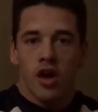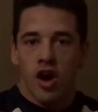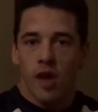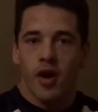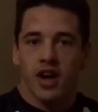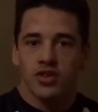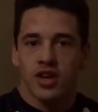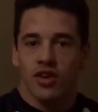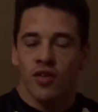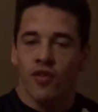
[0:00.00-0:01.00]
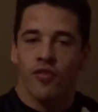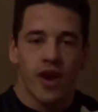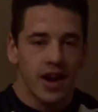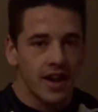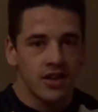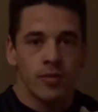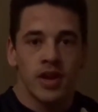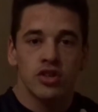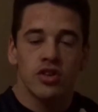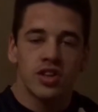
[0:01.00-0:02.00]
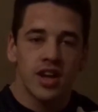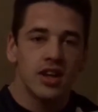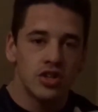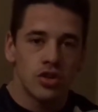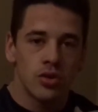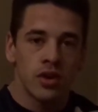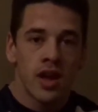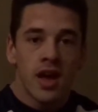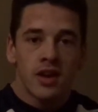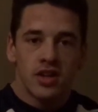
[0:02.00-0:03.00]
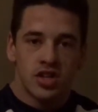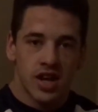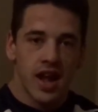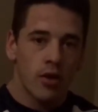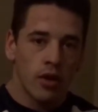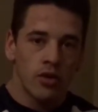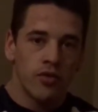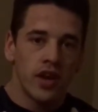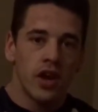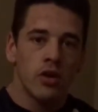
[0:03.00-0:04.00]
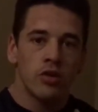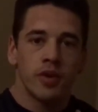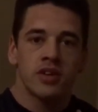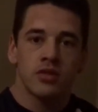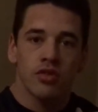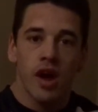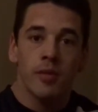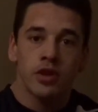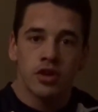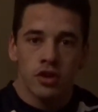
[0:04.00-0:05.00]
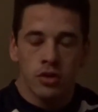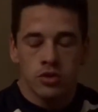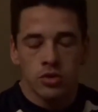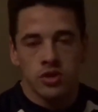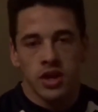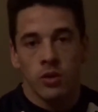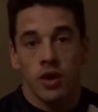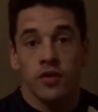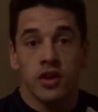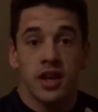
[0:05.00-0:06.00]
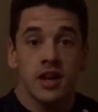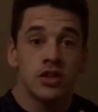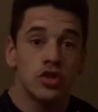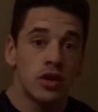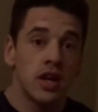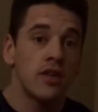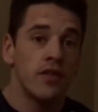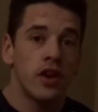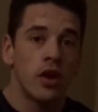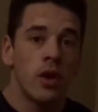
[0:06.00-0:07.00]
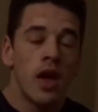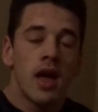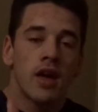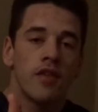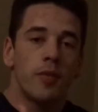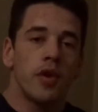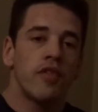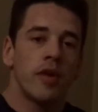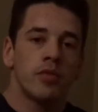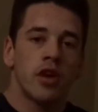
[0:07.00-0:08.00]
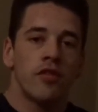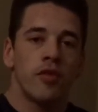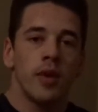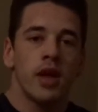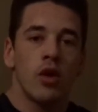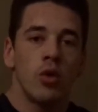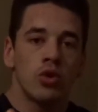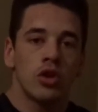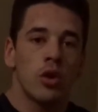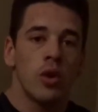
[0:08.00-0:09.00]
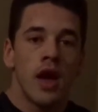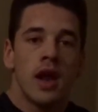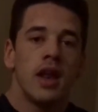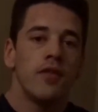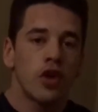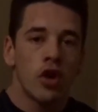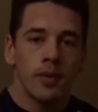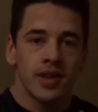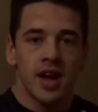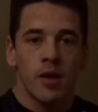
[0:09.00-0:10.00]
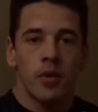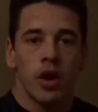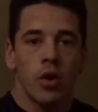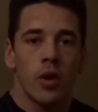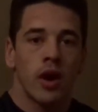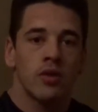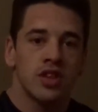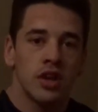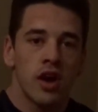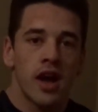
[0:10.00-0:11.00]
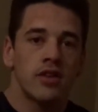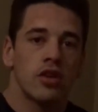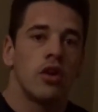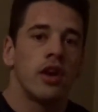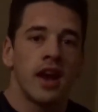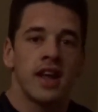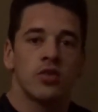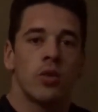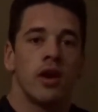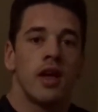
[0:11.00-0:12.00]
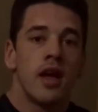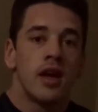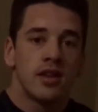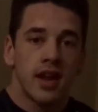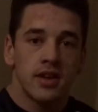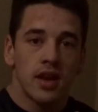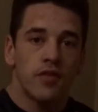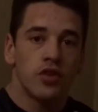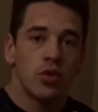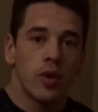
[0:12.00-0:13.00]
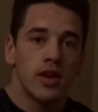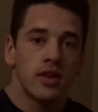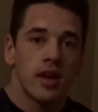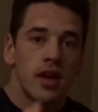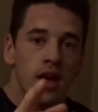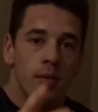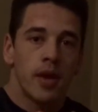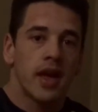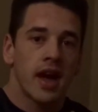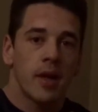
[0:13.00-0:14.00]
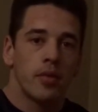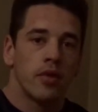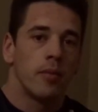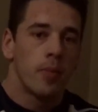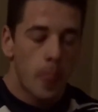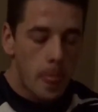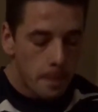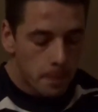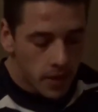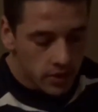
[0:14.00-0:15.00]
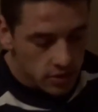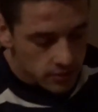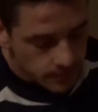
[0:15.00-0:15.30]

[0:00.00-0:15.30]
carbohydrates on the Friday. So make sure you stay tuned to check out those videos by subscribing to the YouTube channel. If you did enjoy this video, give it a big thumbs up for me. Also, leave a comment down below and I'll see you guys on the next one. Stay safe as always. Make it happen. Peace.